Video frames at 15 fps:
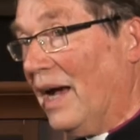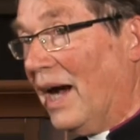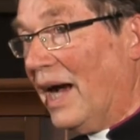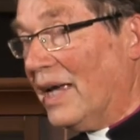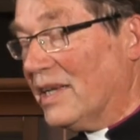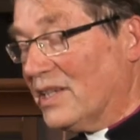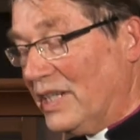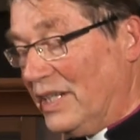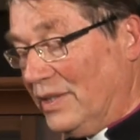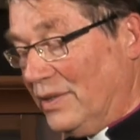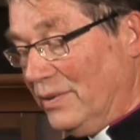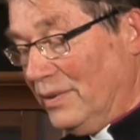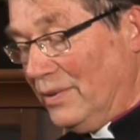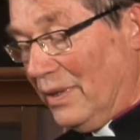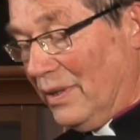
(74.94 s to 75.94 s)
I greet
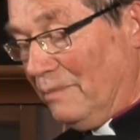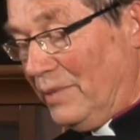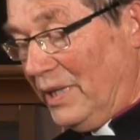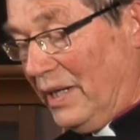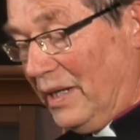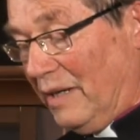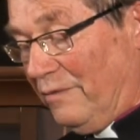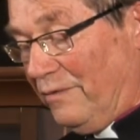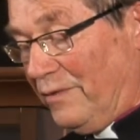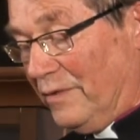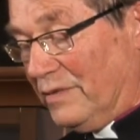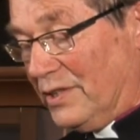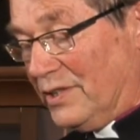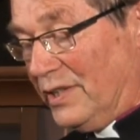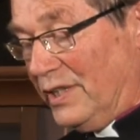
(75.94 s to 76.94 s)
you on behalf
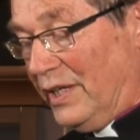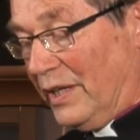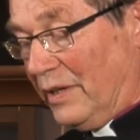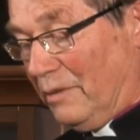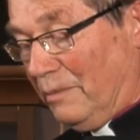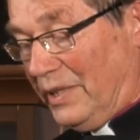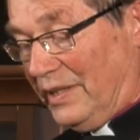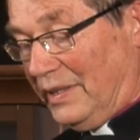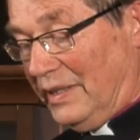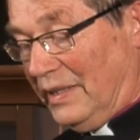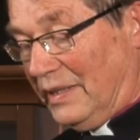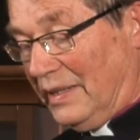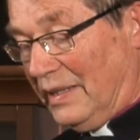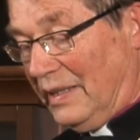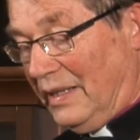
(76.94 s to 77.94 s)
of the steering
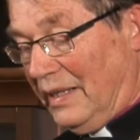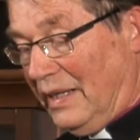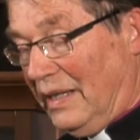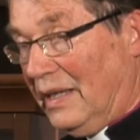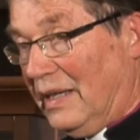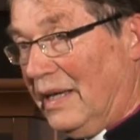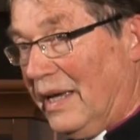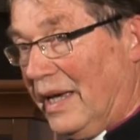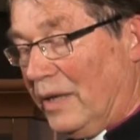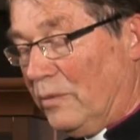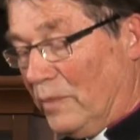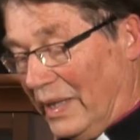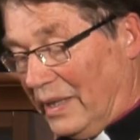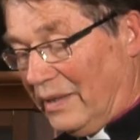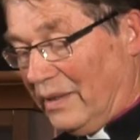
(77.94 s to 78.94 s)
committee
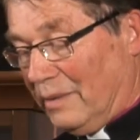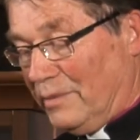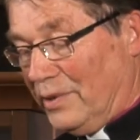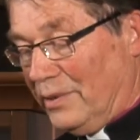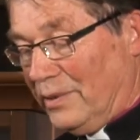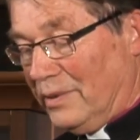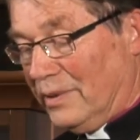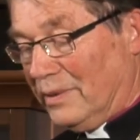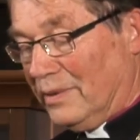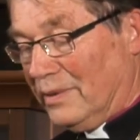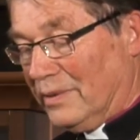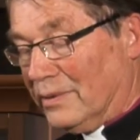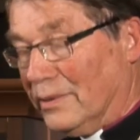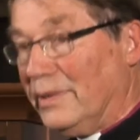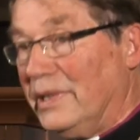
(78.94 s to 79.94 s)
and welcome you
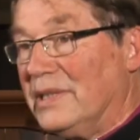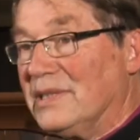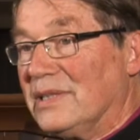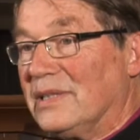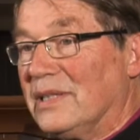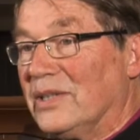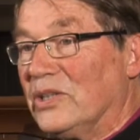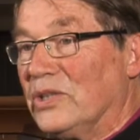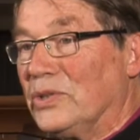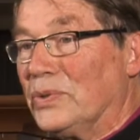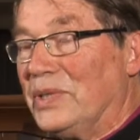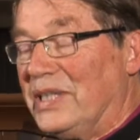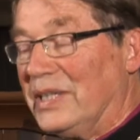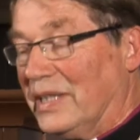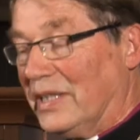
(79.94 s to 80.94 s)
to this
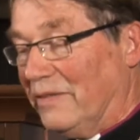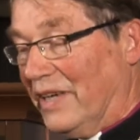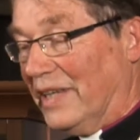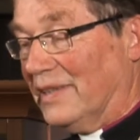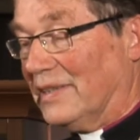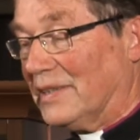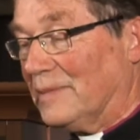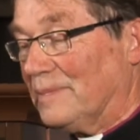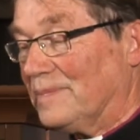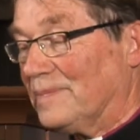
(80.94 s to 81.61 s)
unique event.